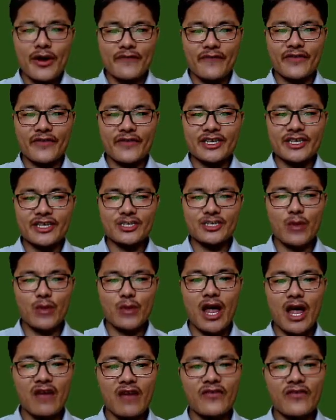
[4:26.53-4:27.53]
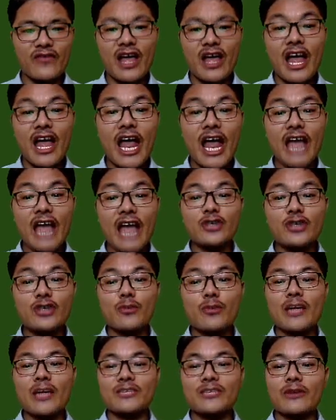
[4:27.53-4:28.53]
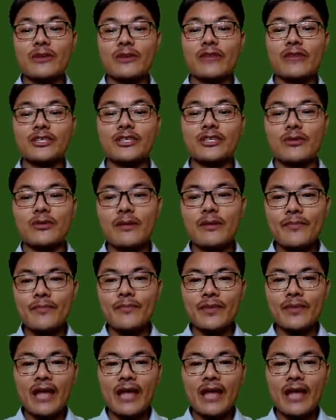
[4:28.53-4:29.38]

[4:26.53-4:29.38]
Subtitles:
First we have endoplasmic reticulum.